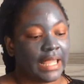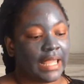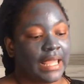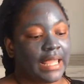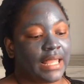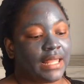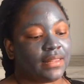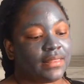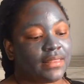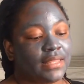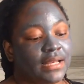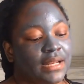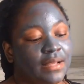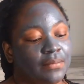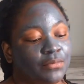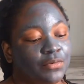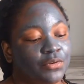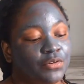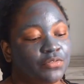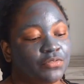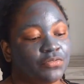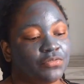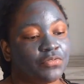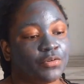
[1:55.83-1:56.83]
and then I'm going
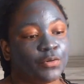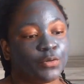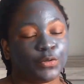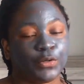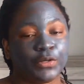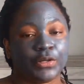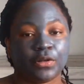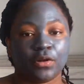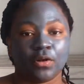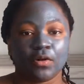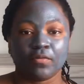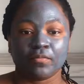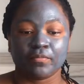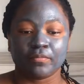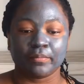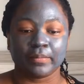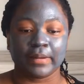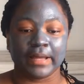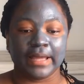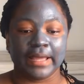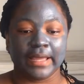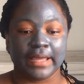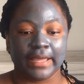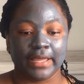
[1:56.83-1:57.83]
to follow it off
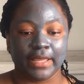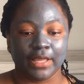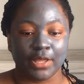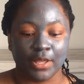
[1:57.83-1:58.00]
by